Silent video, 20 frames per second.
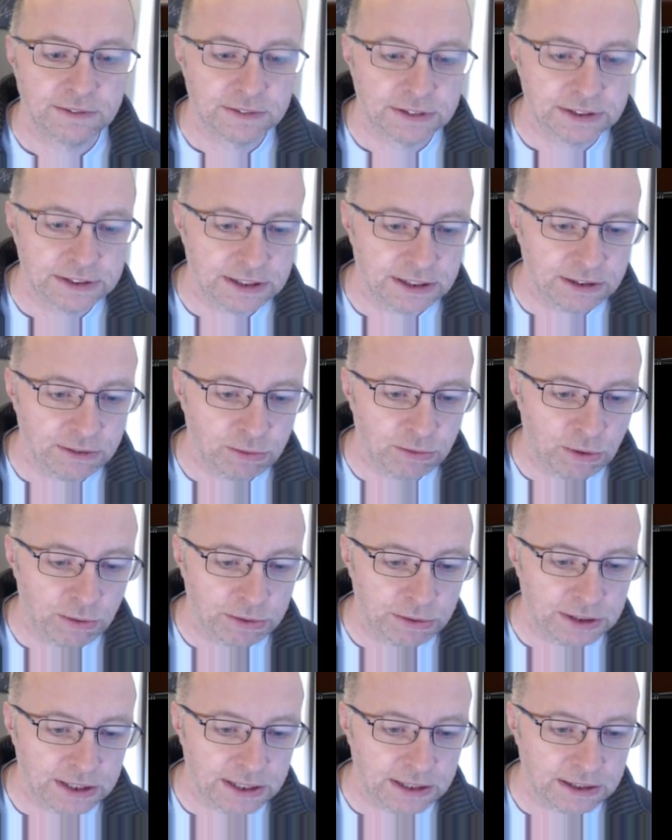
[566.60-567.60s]
So, what
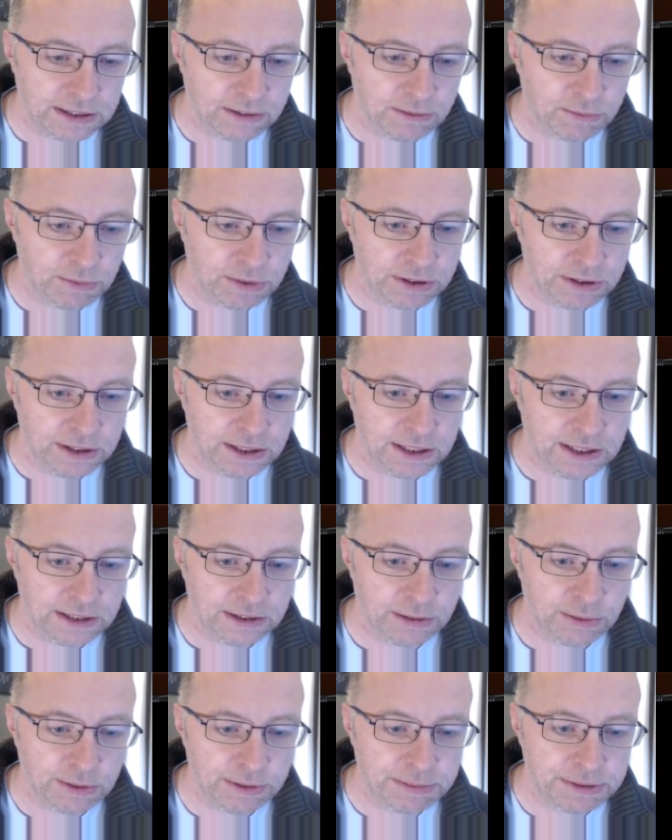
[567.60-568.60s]
was that one there?
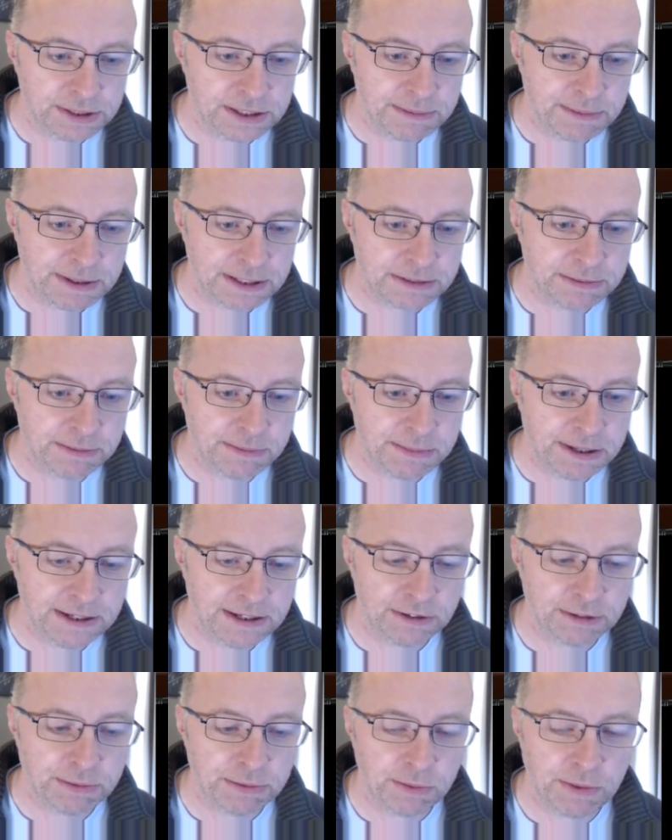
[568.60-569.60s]
20% of maximum
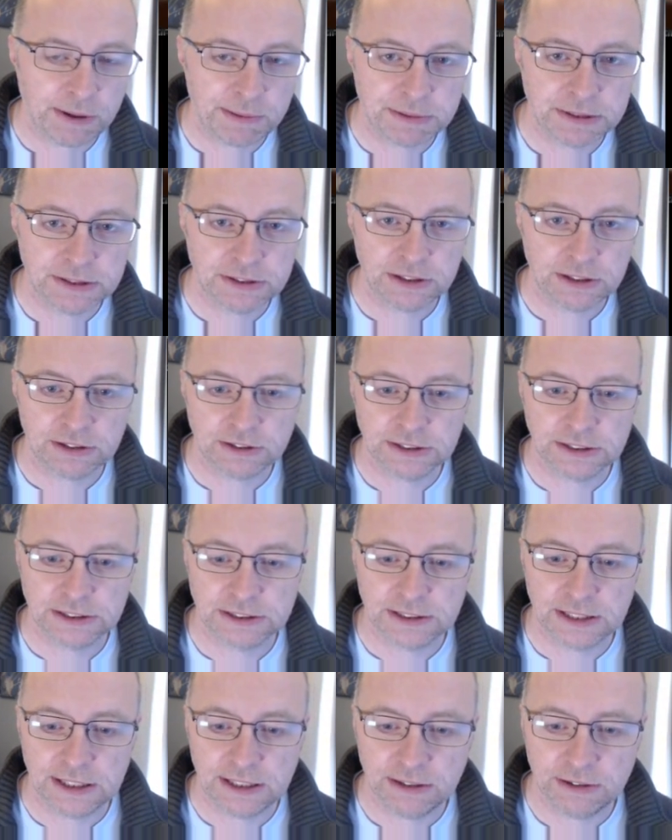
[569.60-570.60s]
health, but weapon charging
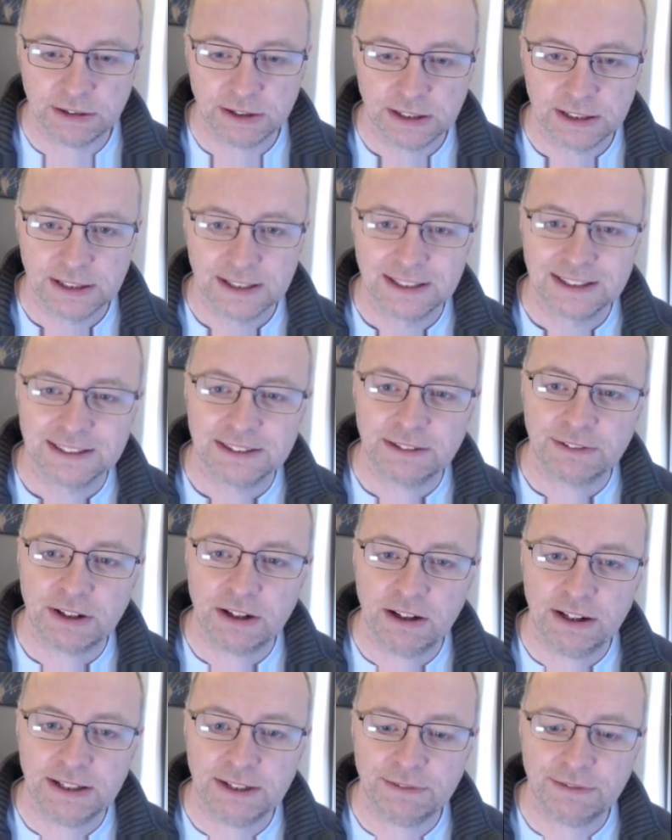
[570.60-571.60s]
slowed. So, I've
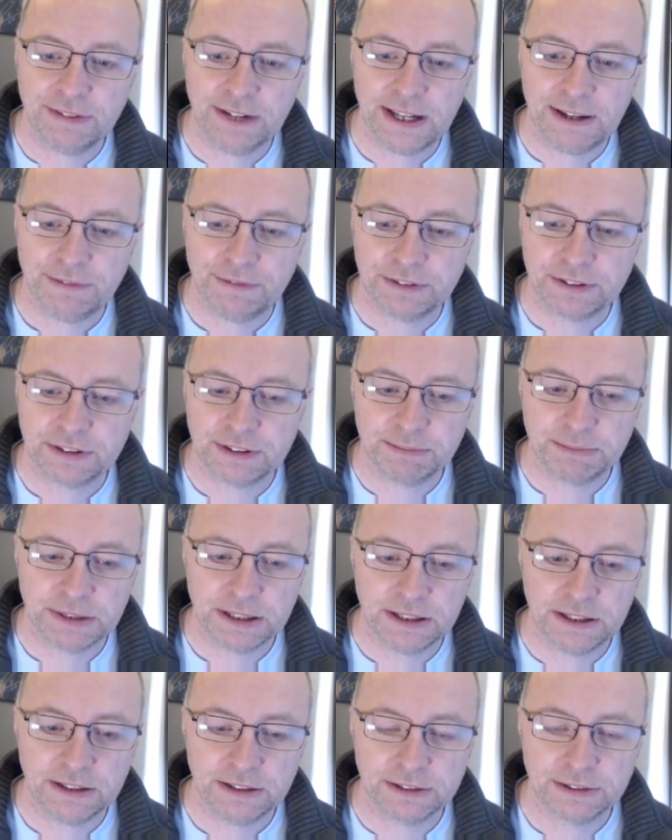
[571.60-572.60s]
kind of left some
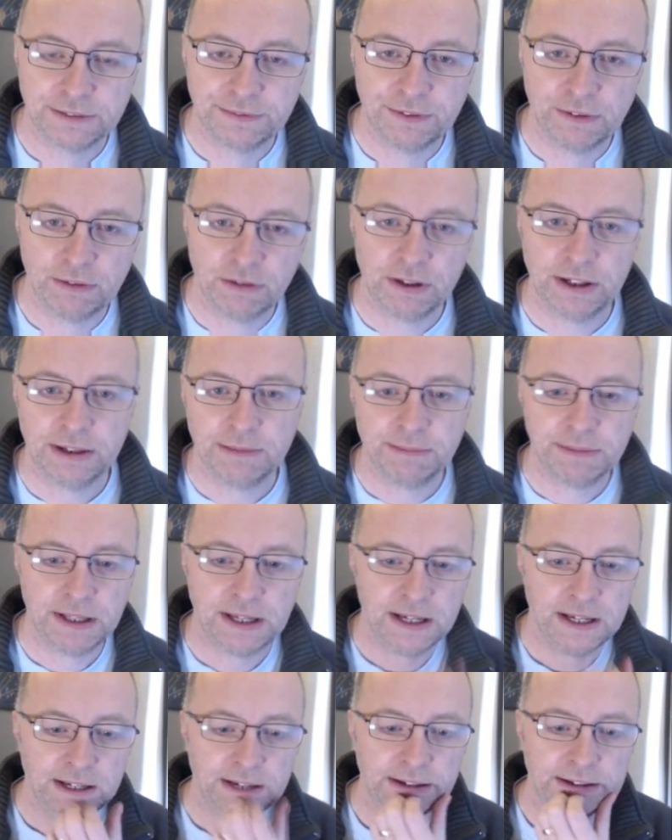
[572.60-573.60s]
cards for him
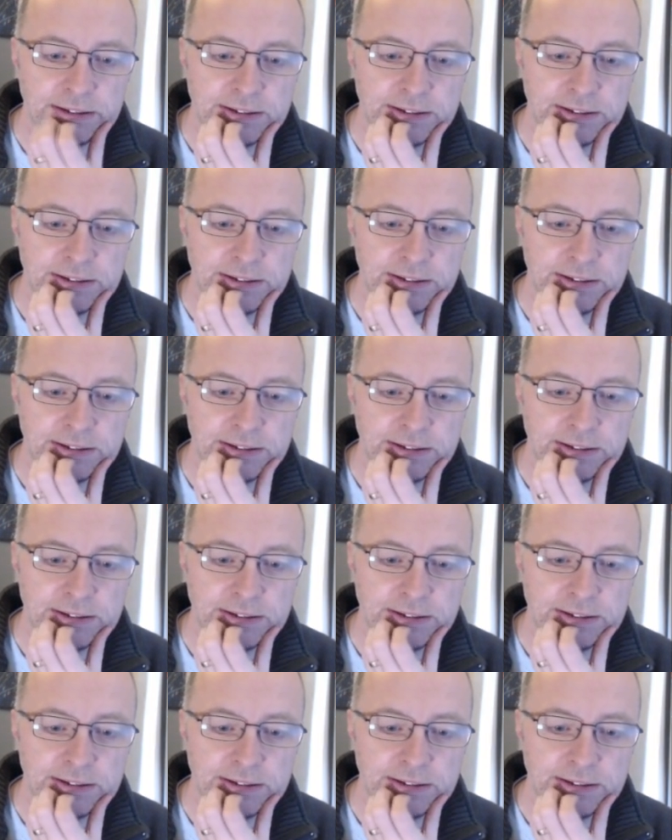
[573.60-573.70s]
there.